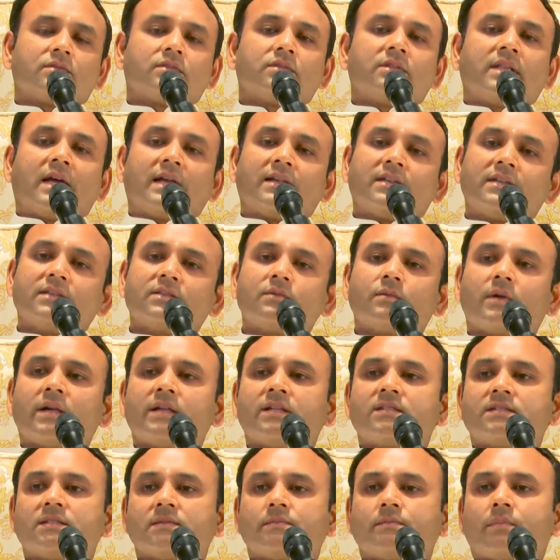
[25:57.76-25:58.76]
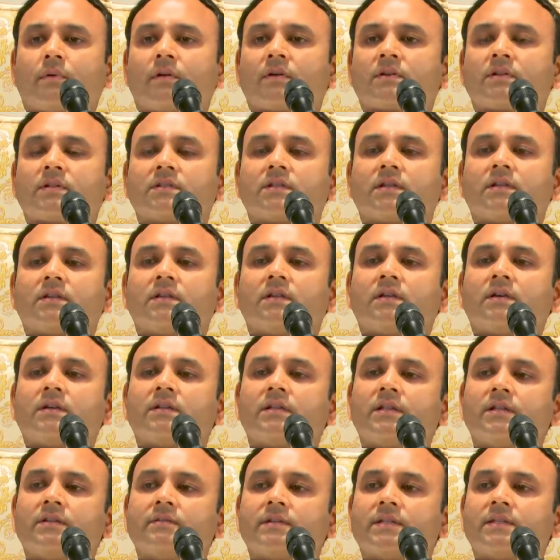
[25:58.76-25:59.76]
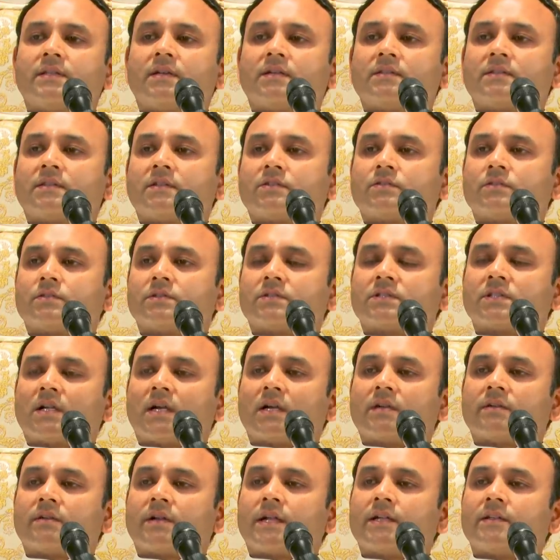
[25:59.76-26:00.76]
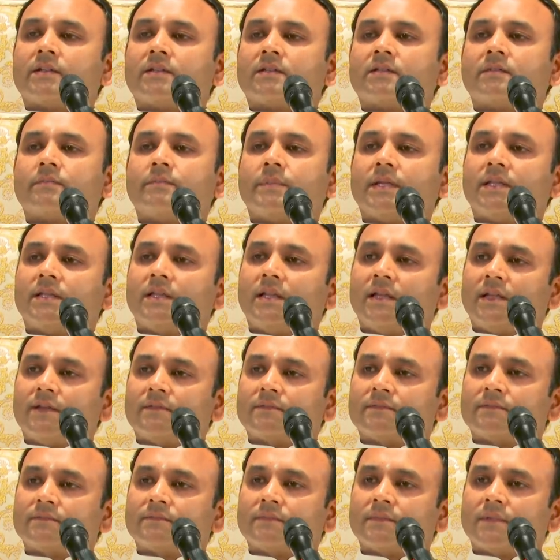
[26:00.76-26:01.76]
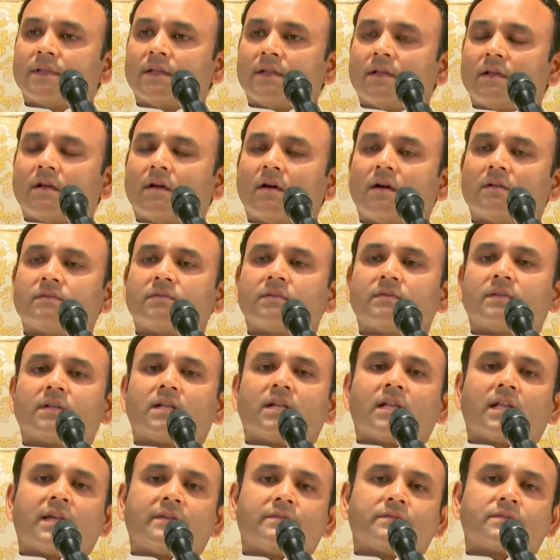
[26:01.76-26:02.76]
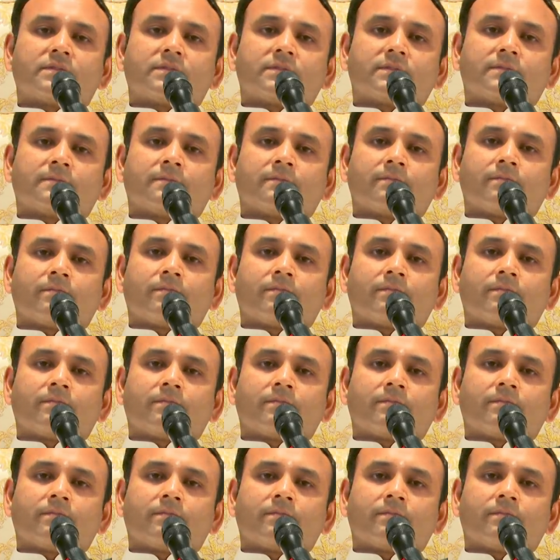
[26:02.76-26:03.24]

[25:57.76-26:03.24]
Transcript: So that is why it's important that learning Vedanta should start right in the beginning of our lives.